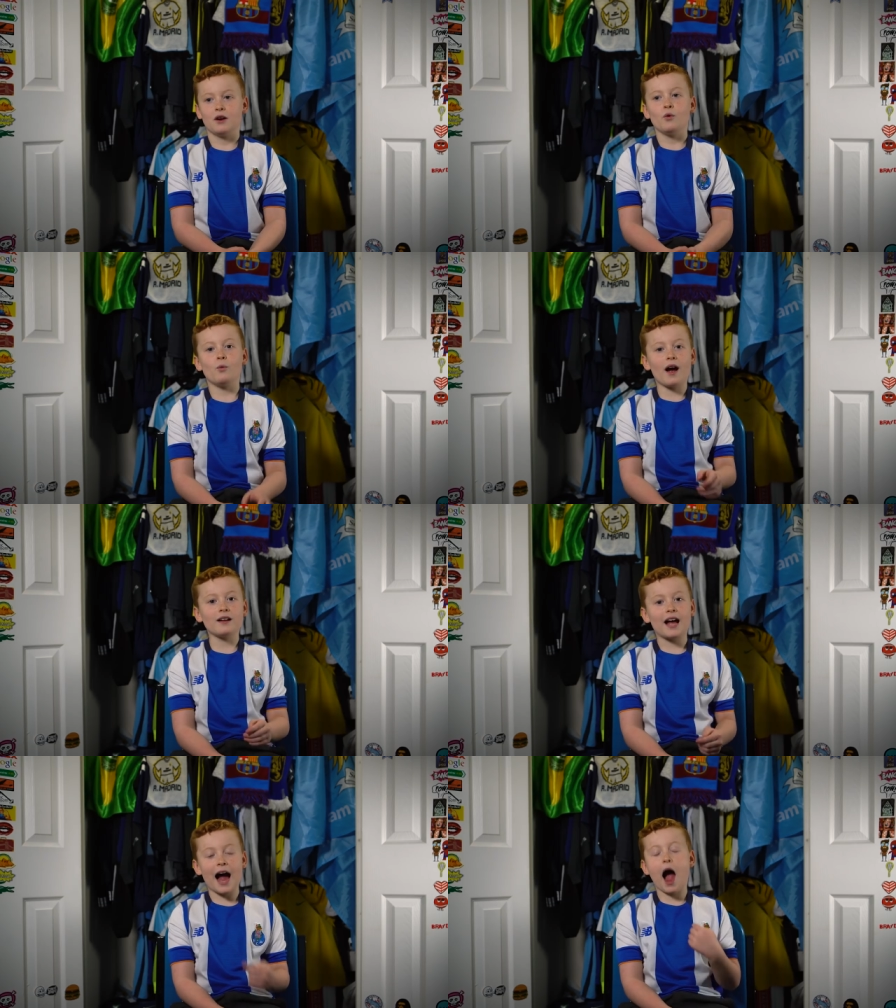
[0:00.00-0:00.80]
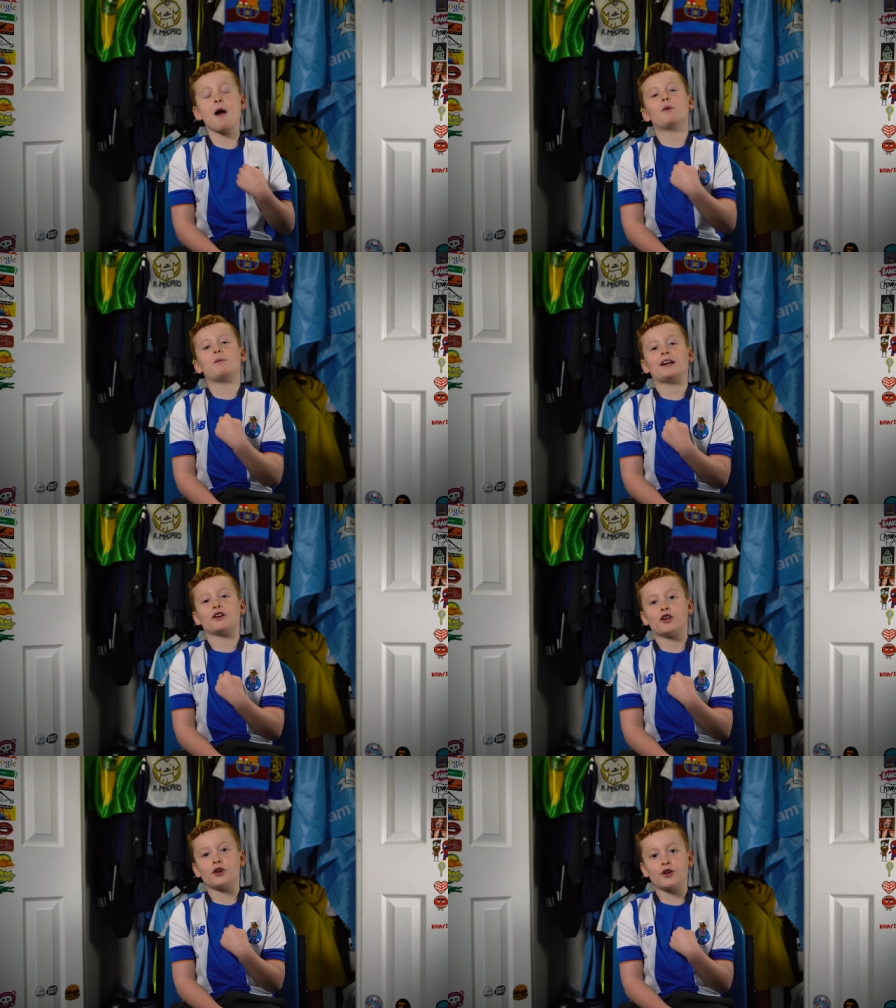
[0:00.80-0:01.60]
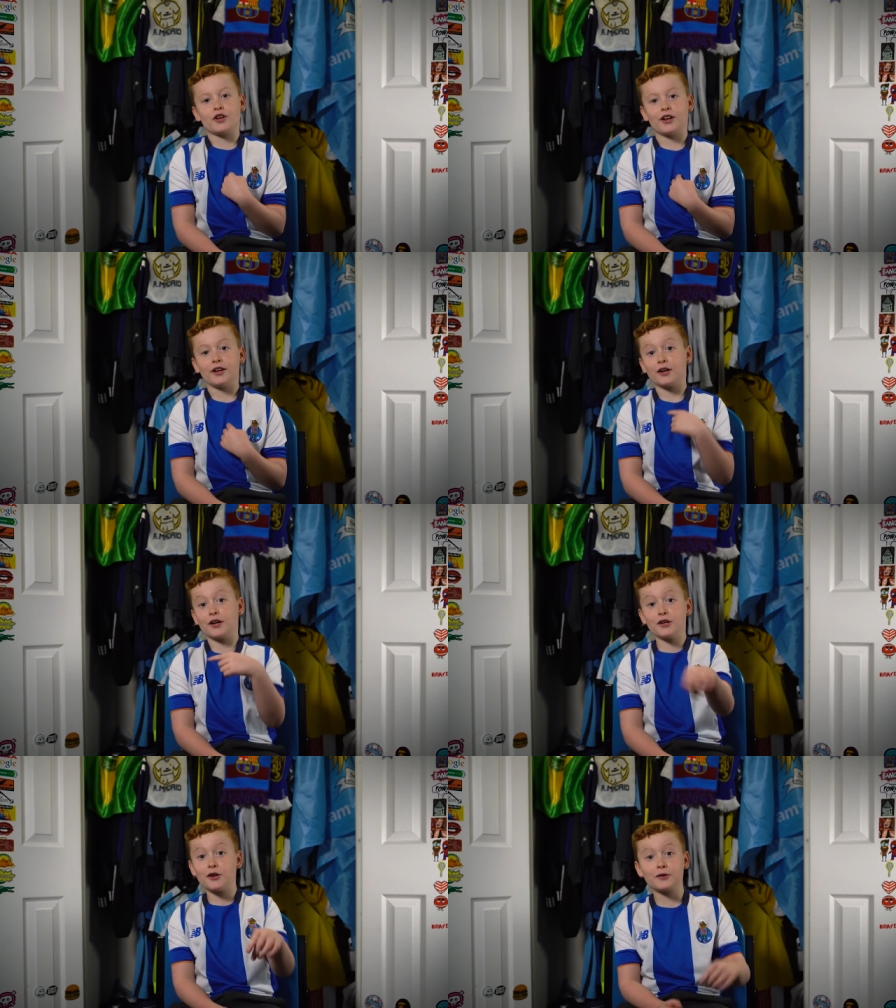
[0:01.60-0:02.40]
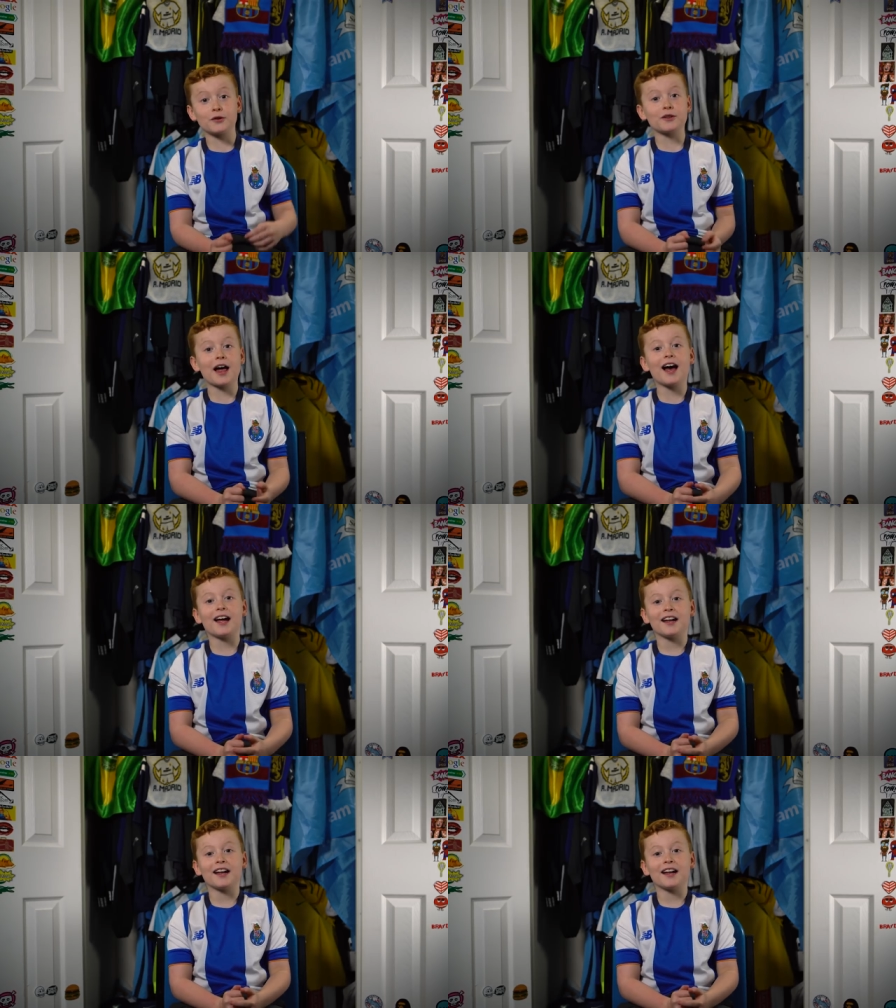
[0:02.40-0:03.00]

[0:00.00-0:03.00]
Well, I'm a Mancunian. Can you do that?